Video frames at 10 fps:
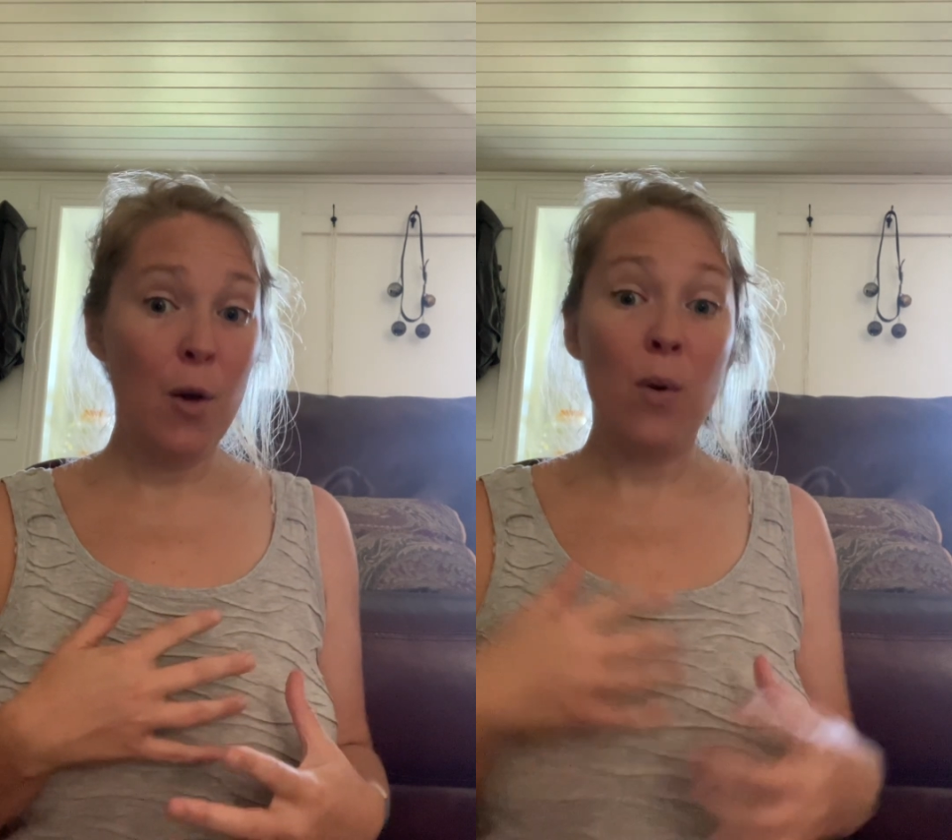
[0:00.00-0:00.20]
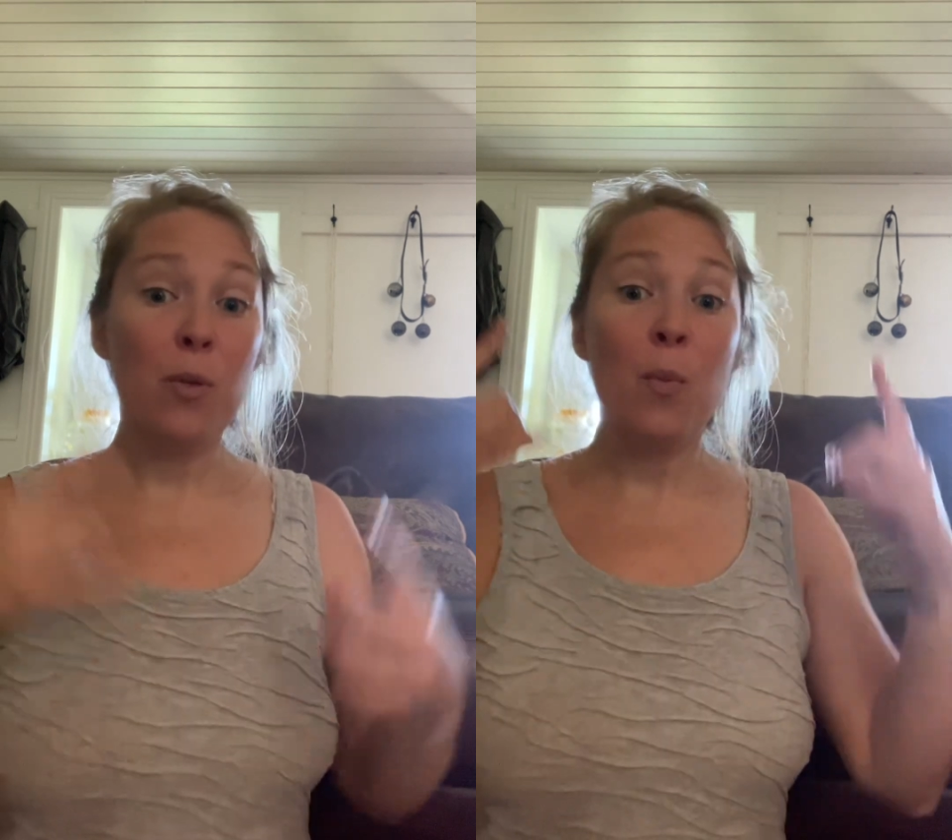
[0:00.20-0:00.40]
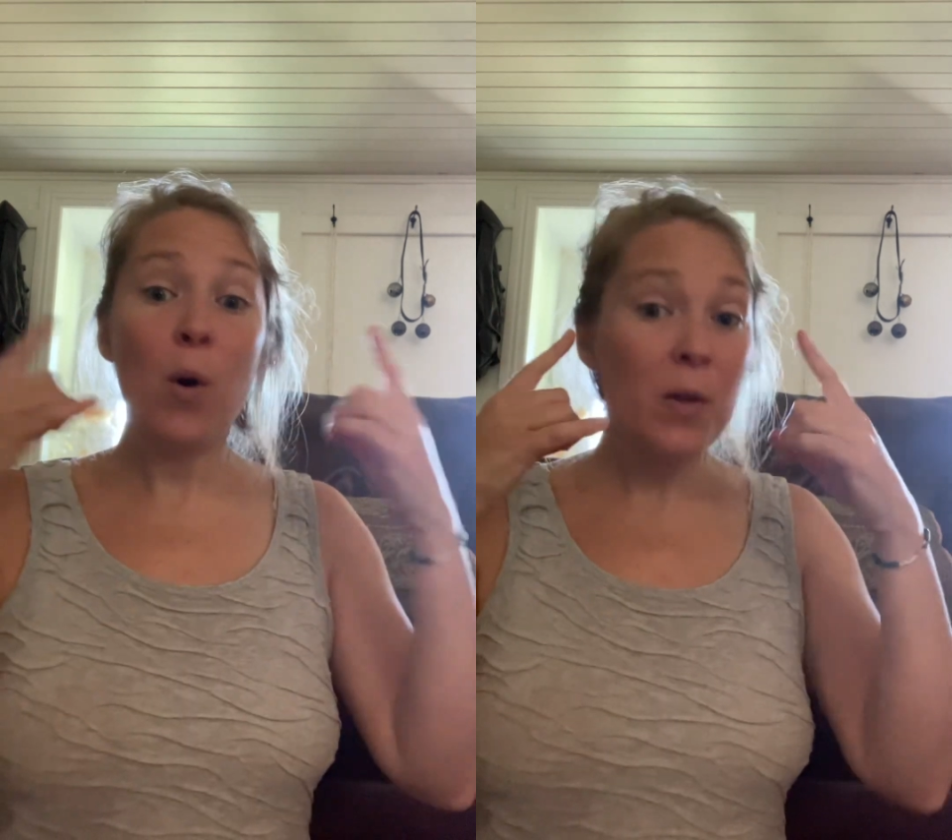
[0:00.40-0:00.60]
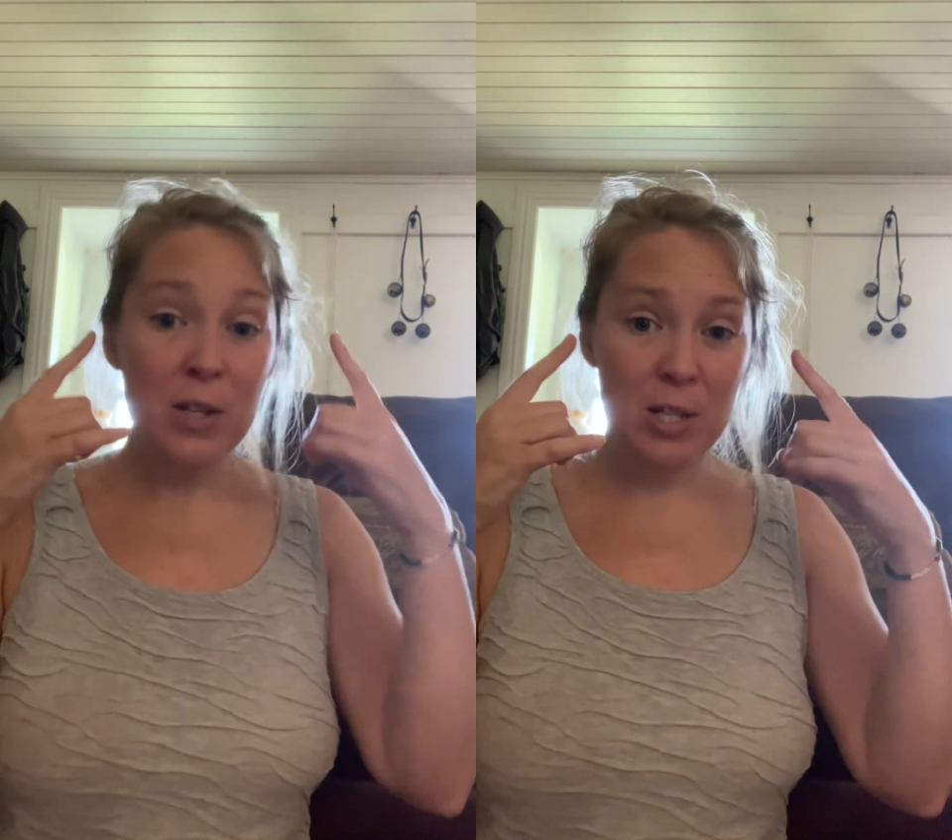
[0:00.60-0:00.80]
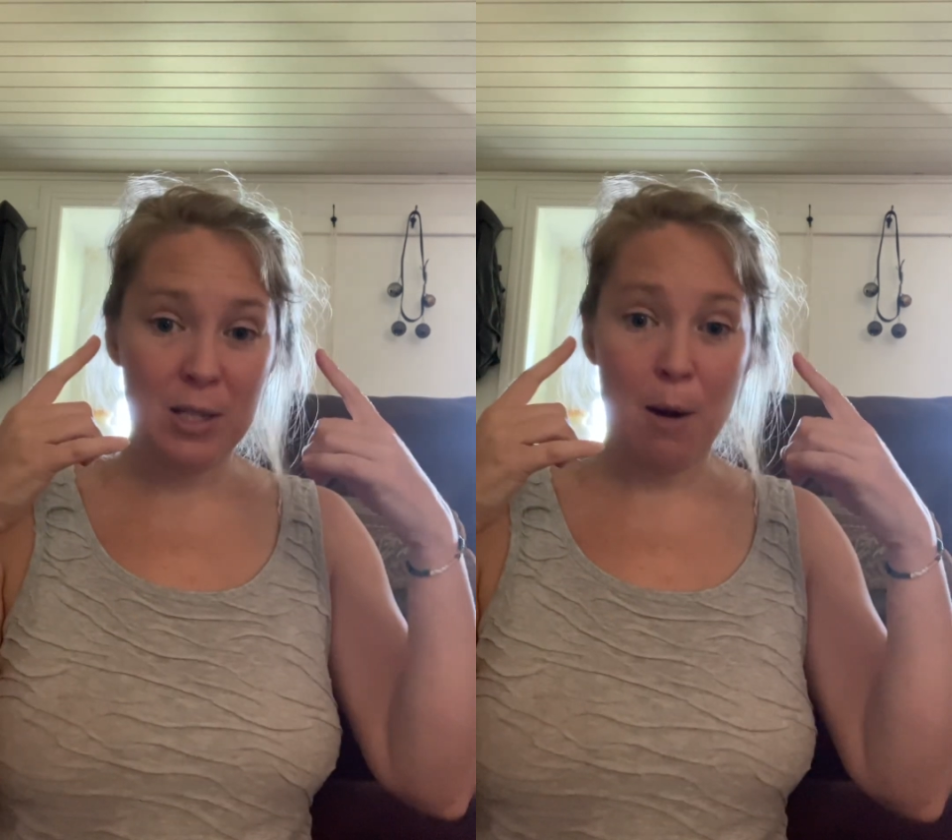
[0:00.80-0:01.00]
with more than
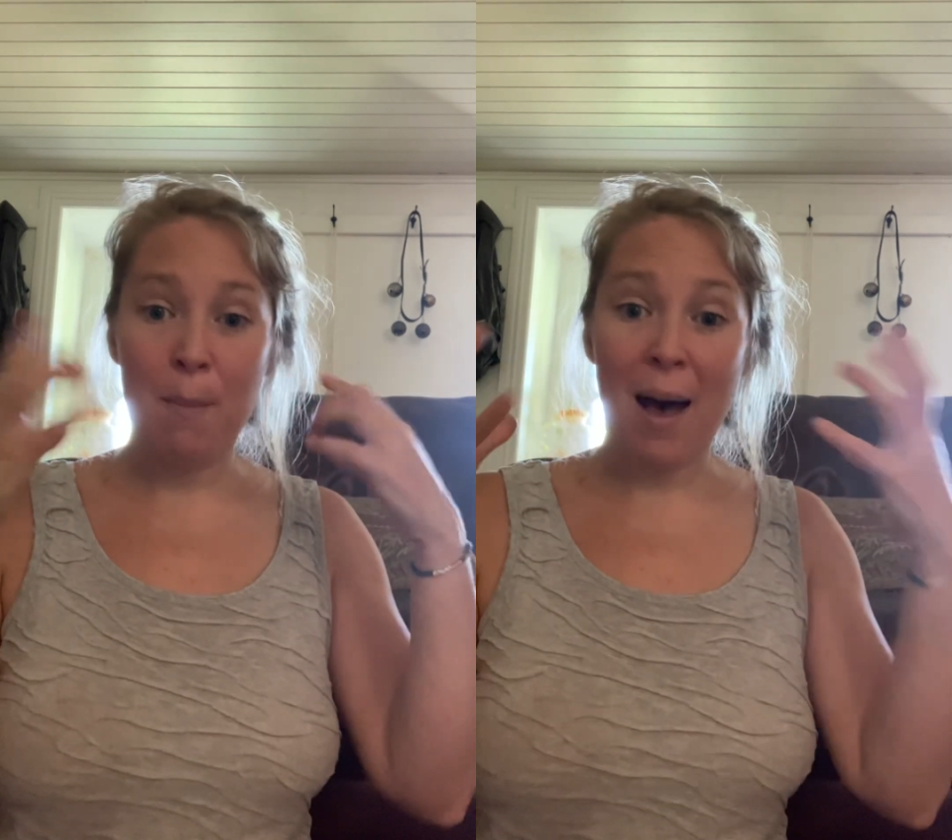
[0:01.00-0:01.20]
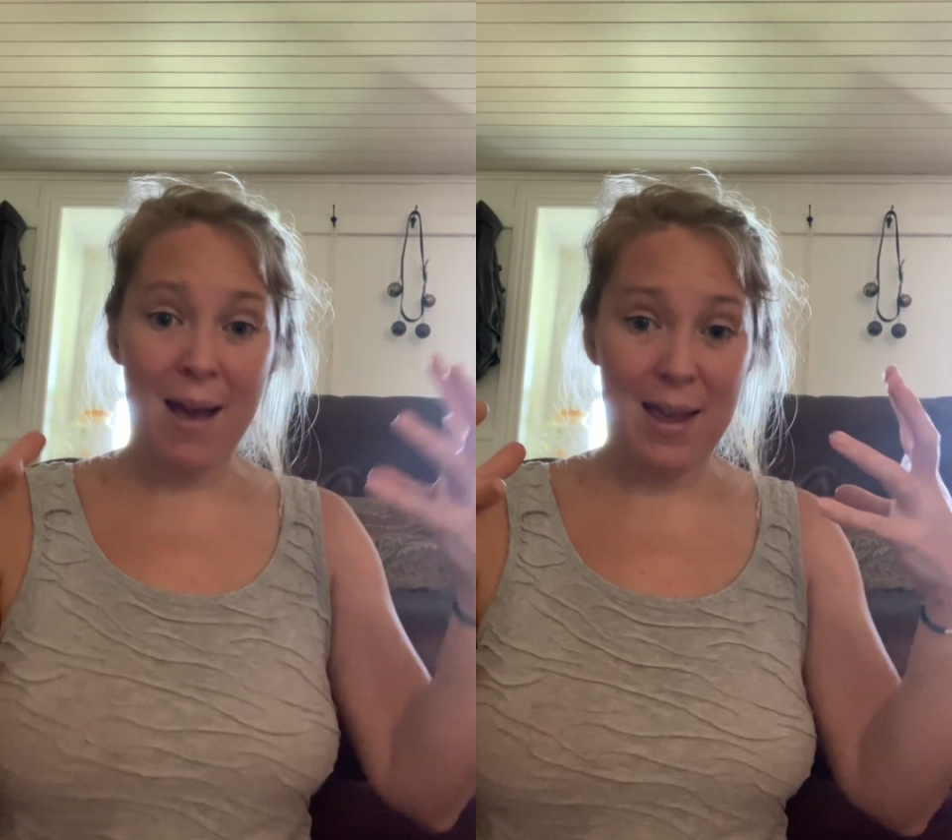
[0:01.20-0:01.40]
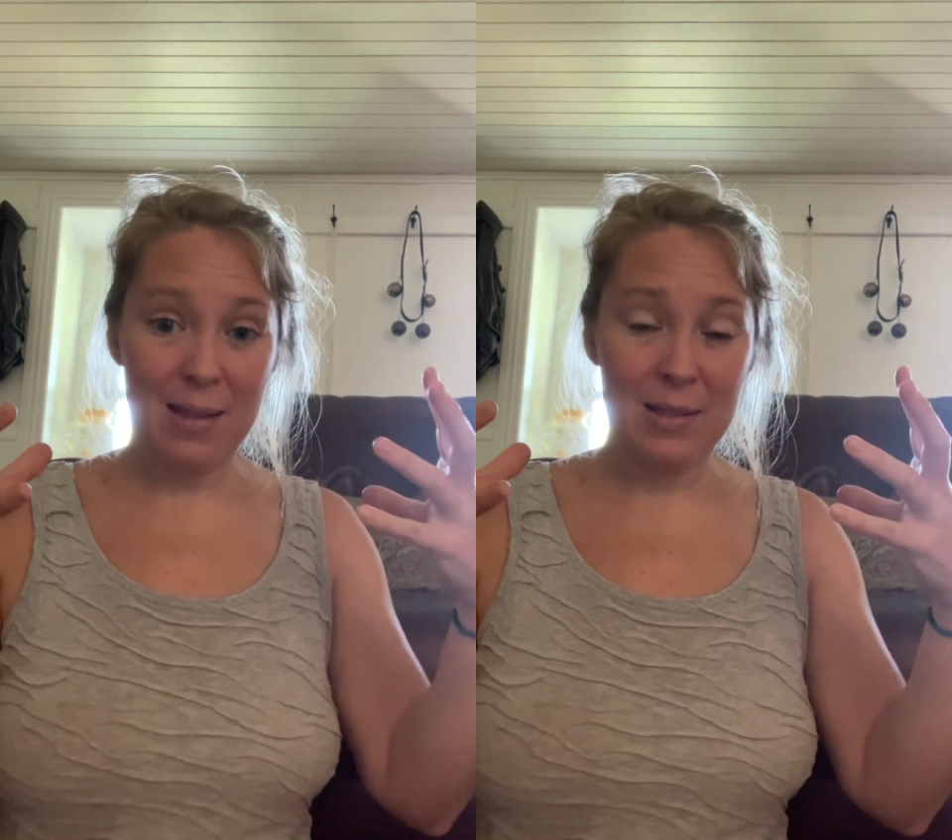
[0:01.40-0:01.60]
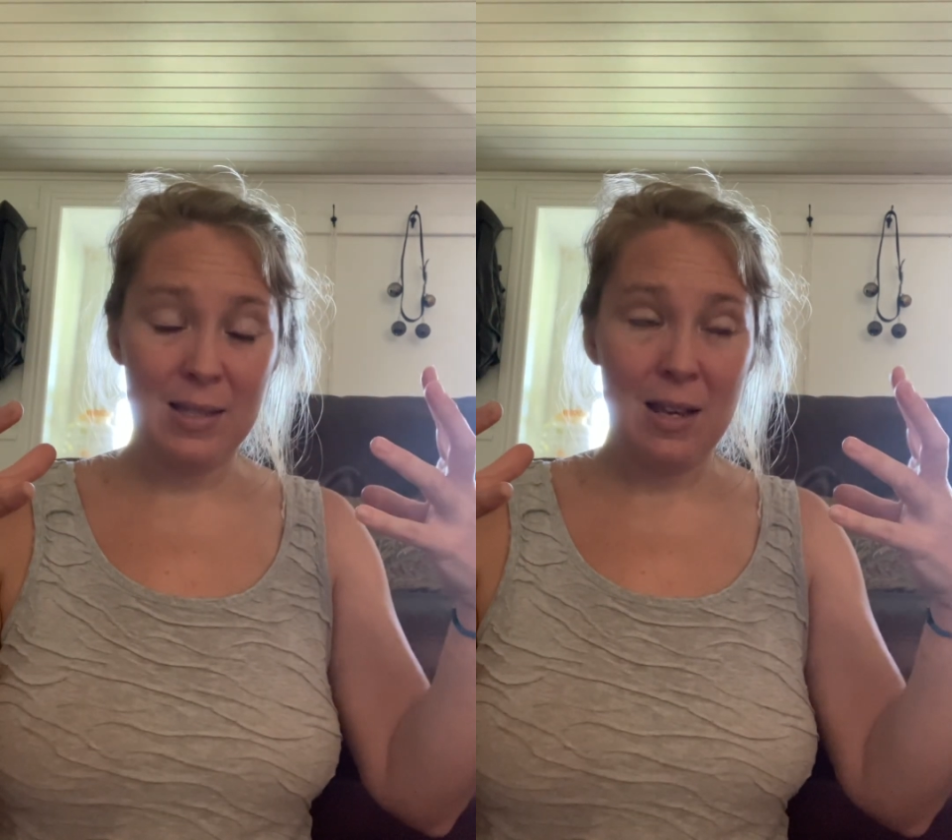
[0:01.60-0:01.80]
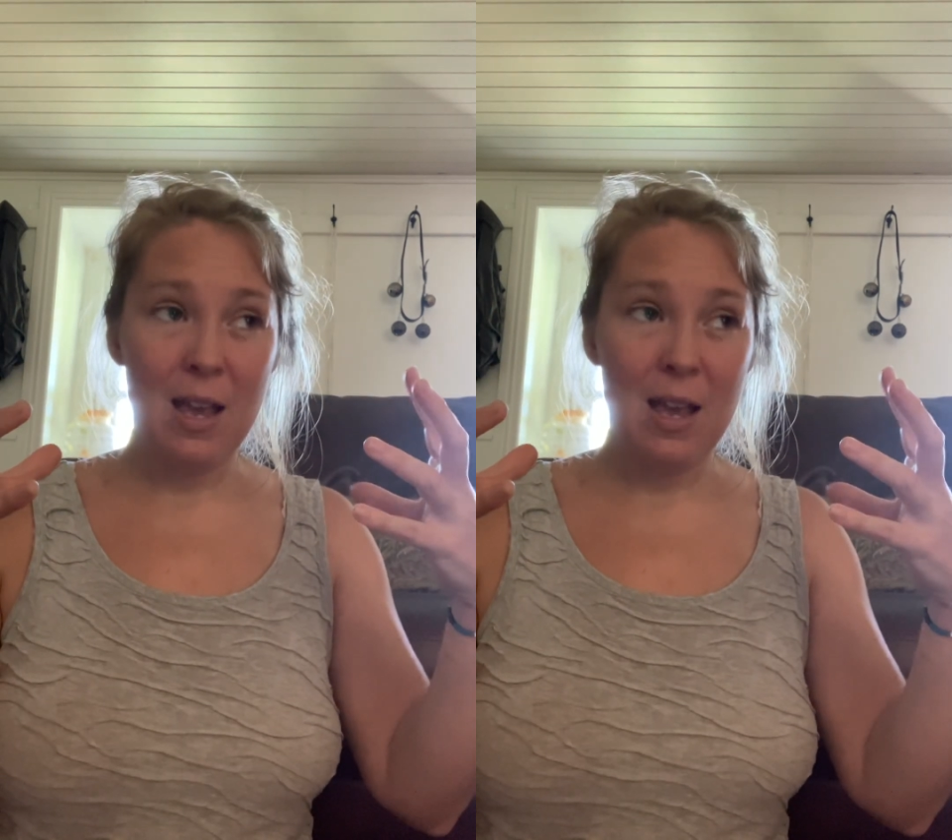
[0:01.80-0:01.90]
just our minds.